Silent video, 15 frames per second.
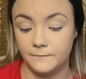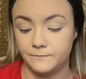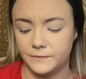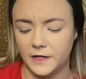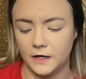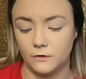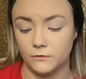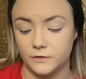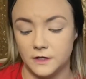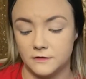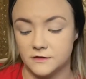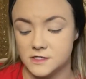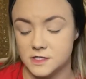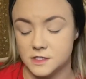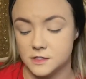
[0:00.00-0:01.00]
I don't think
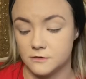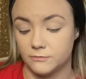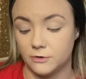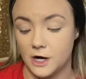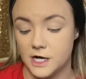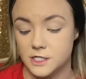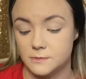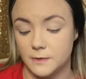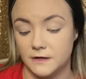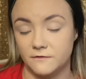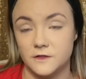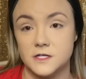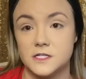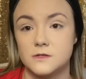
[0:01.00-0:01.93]
this is the price, but if this